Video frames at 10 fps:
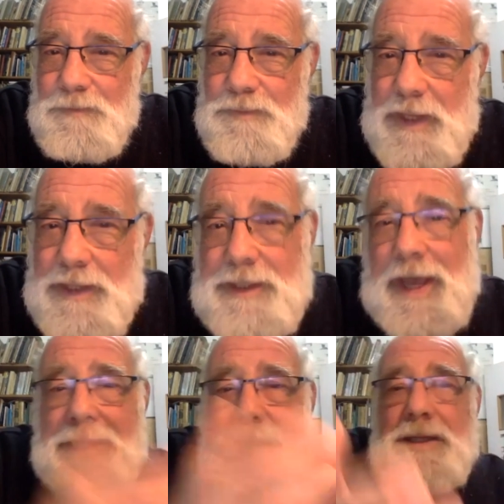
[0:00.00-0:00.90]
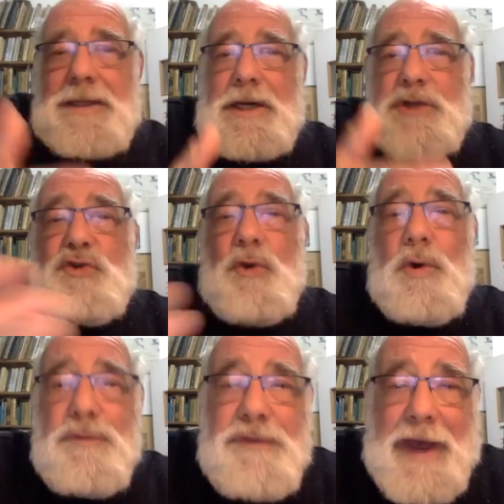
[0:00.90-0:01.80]
They attacked a
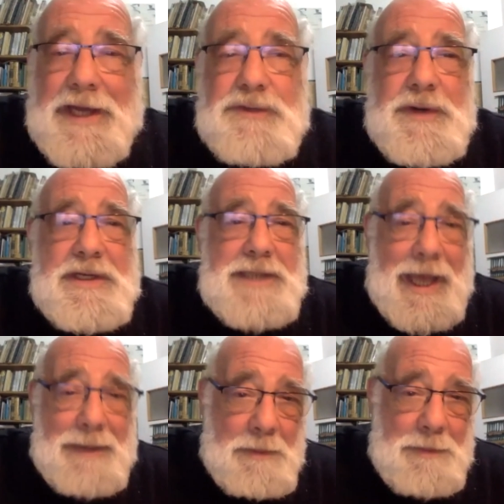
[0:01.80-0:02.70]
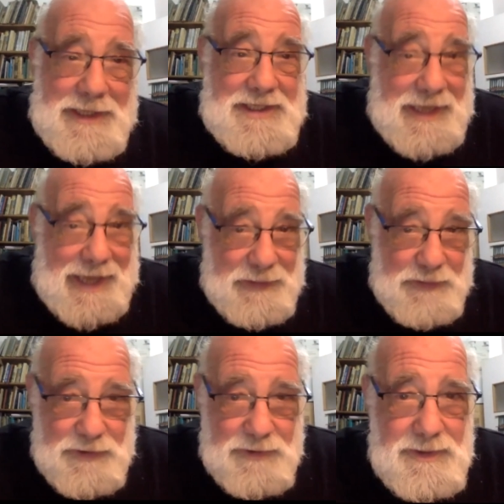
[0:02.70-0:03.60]
drone factory in Islamabad together.